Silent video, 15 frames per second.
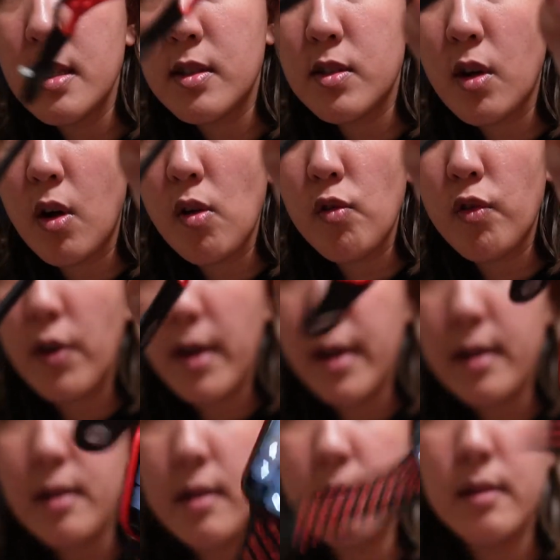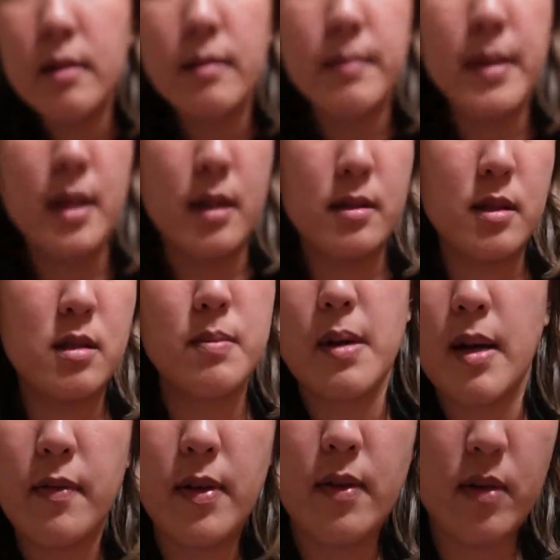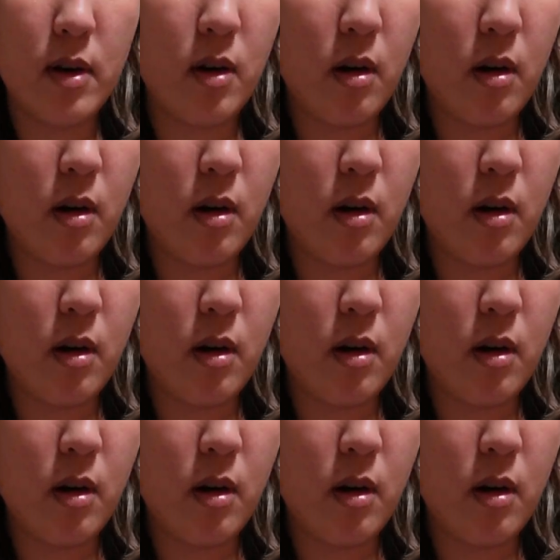it's all red because it's my favorite